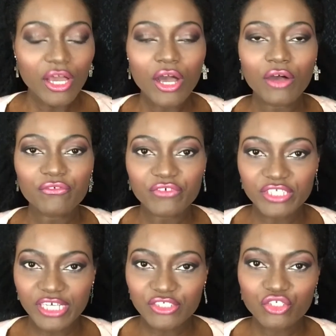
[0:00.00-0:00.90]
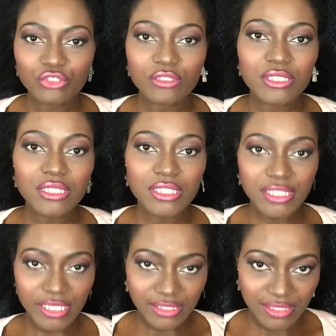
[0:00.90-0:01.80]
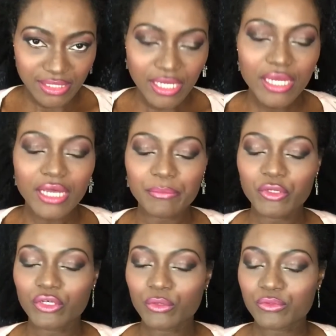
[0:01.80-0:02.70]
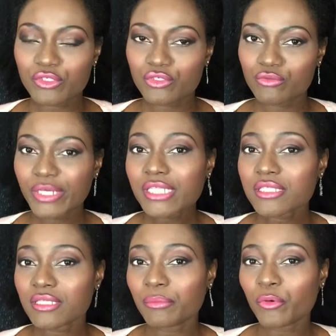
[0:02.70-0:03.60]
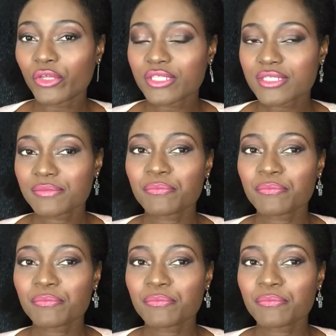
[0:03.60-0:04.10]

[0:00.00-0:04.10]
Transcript: of financial success i'm gonna go straight to the point